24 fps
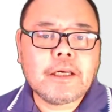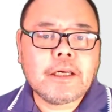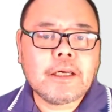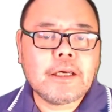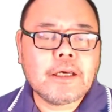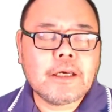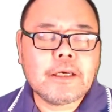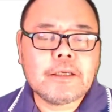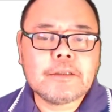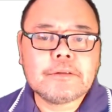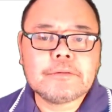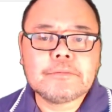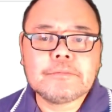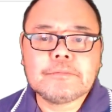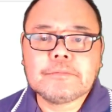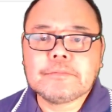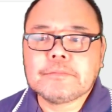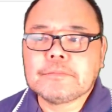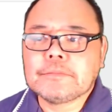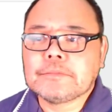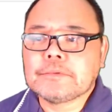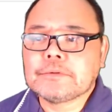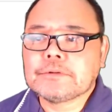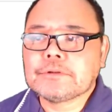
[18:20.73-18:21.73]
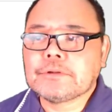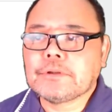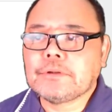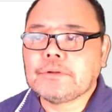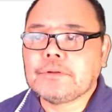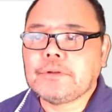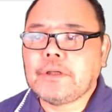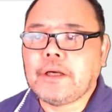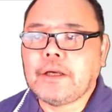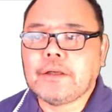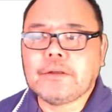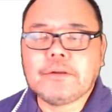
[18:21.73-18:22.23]
and
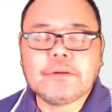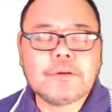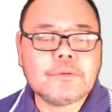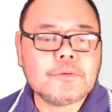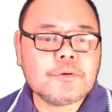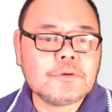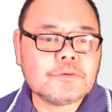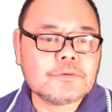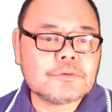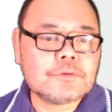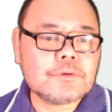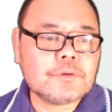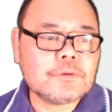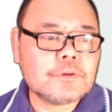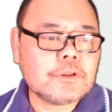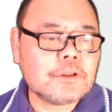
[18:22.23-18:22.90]
so and also